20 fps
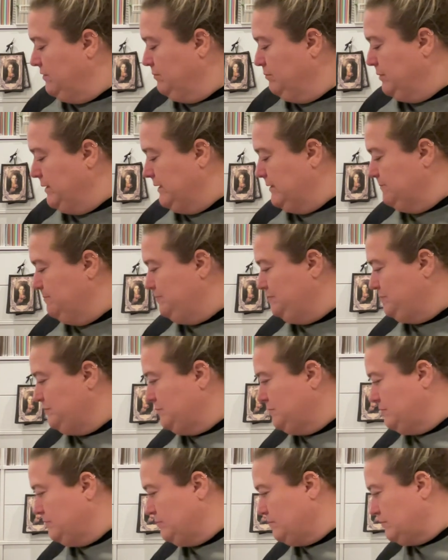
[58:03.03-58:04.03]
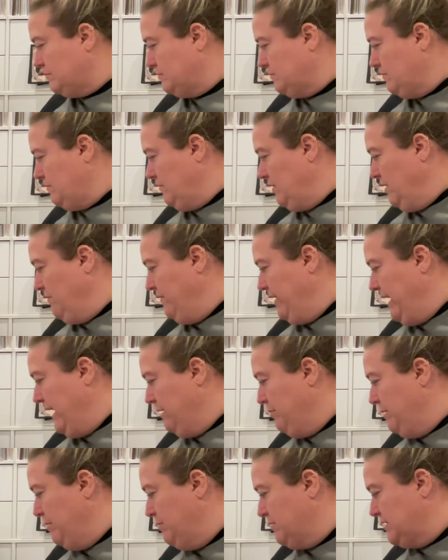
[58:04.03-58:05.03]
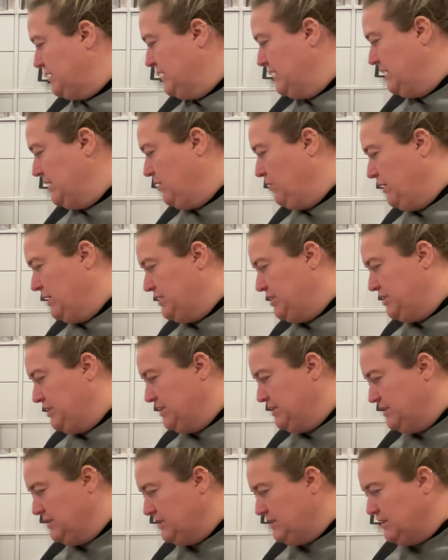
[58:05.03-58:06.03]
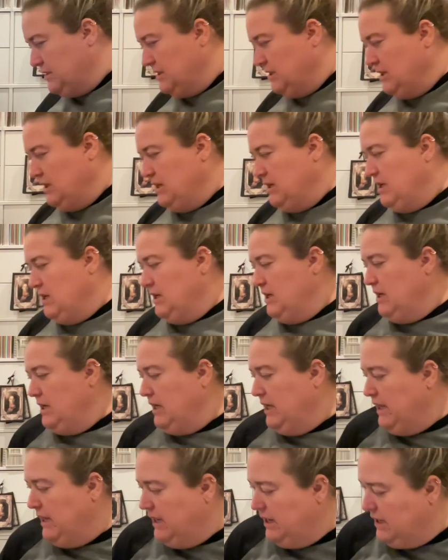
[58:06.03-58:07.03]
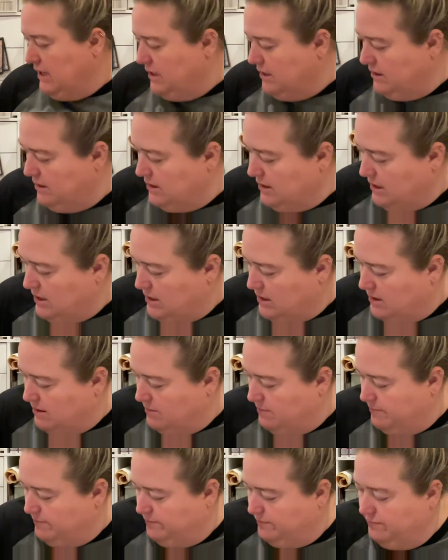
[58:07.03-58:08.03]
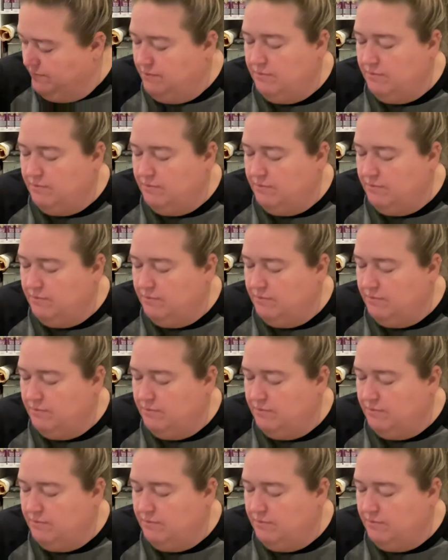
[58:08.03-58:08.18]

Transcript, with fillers: but if I had people send in questions, and I'll